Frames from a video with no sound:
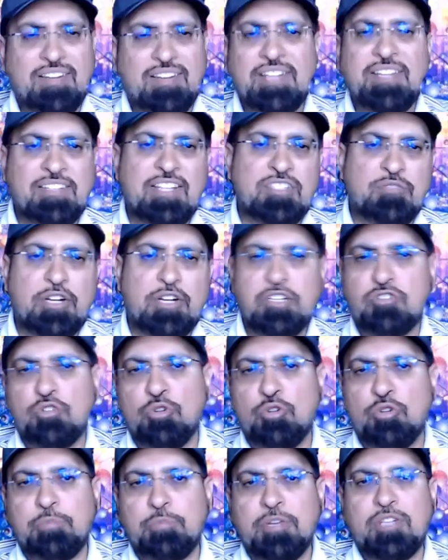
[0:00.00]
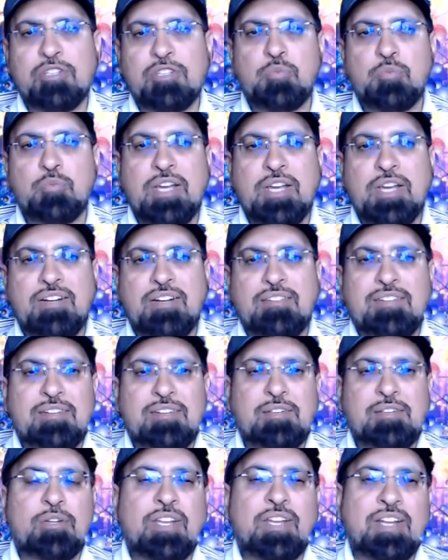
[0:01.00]
that's very true, because we are
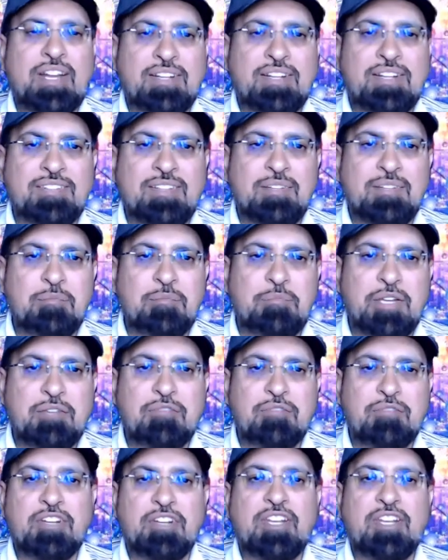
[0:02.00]
looking at being very